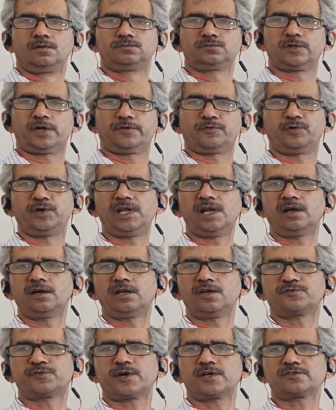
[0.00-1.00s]
The real
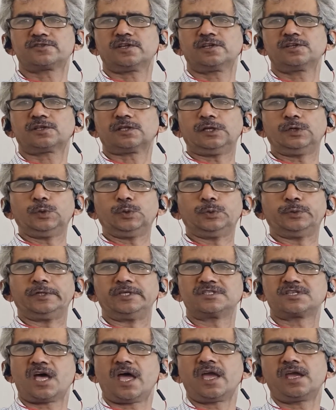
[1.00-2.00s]
difference include
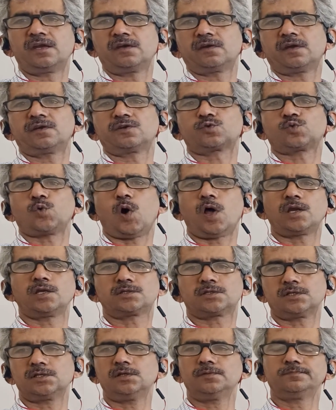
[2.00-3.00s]
design and
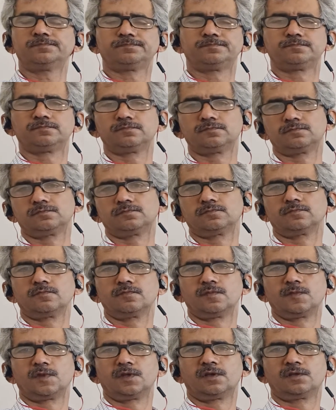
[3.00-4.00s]
quality.
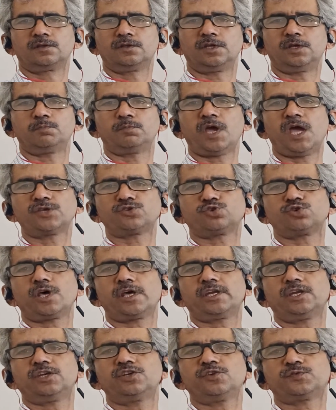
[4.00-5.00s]
The
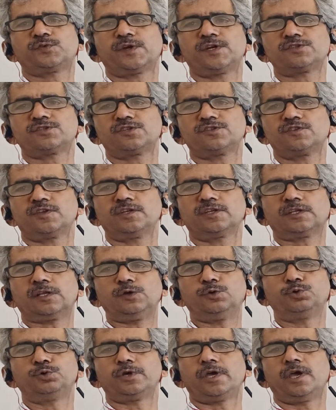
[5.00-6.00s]
imaginary differences
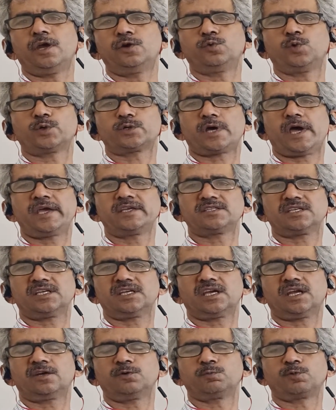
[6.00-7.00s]
include
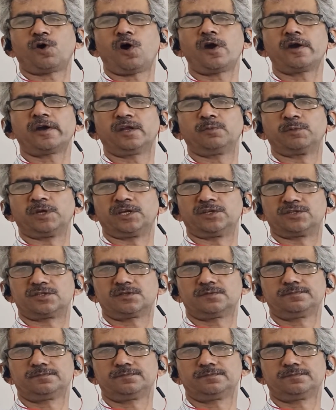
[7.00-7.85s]
advertising and brand image.